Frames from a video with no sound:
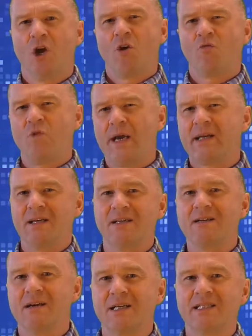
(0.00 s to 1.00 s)

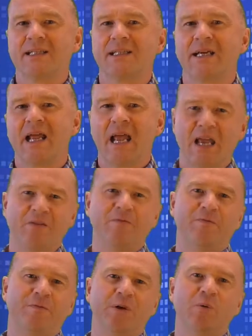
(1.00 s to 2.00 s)
recognizing that
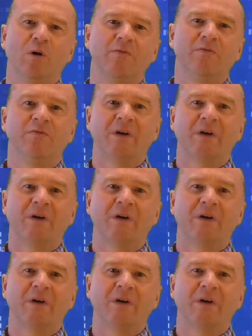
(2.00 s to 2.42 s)
everyone